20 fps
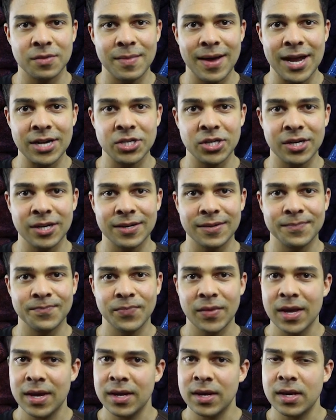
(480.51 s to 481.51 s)
and Magicka.
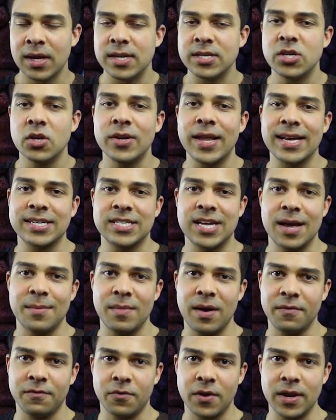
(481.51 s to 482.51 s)
Until next time,
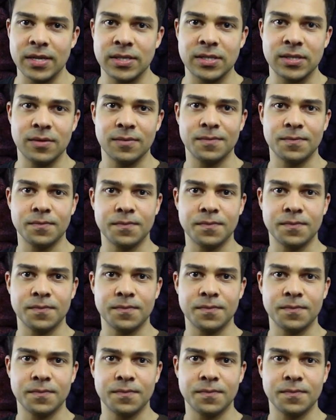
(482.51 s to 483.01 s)
my friends,